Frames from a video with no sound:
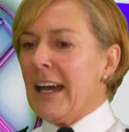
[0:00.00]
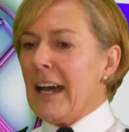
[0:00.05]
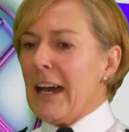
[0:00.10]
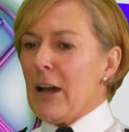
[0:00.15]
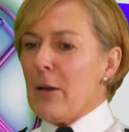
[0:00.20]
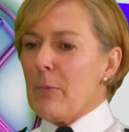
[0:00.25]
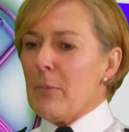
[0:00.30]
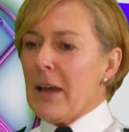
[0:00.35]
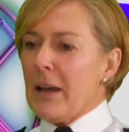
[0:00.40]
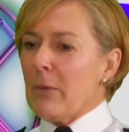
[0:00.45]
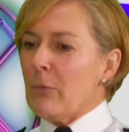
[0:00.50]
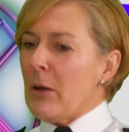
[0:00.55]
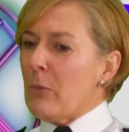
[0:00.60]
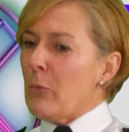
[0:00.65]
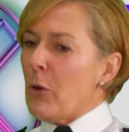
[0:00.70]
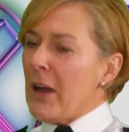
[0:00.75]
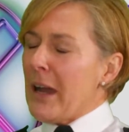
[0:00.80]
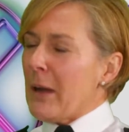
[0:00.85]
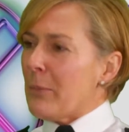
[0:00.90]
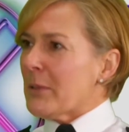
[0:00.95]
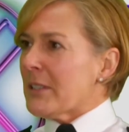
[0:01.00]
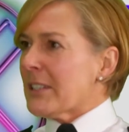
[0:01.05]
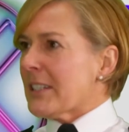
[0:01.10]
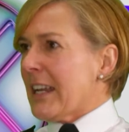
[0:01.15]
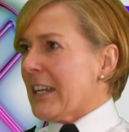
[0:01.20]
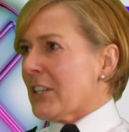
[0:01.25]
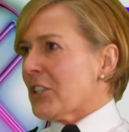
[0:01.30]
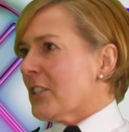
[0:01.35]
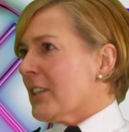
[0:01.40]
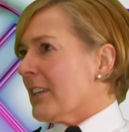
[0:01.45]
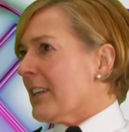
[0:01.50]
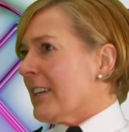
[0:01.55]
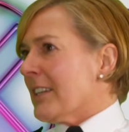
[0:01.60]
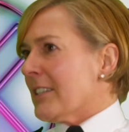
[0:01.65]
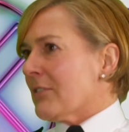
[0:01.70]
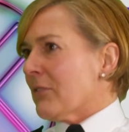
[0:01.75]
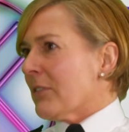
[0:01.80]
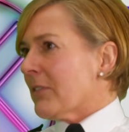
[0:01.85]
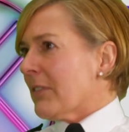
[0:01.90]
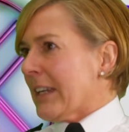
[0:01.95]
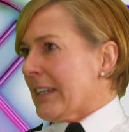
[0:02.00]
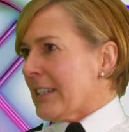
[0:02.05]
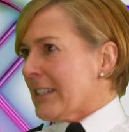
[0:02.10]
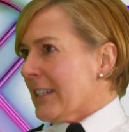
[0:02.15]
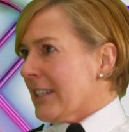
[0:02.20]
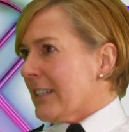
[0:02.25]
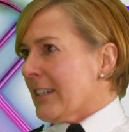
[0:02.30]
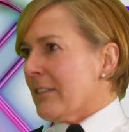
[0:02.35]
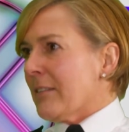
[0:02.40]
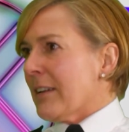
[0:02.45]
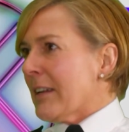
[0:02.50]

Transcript: Um, and, and, what happens nationally is reflected in,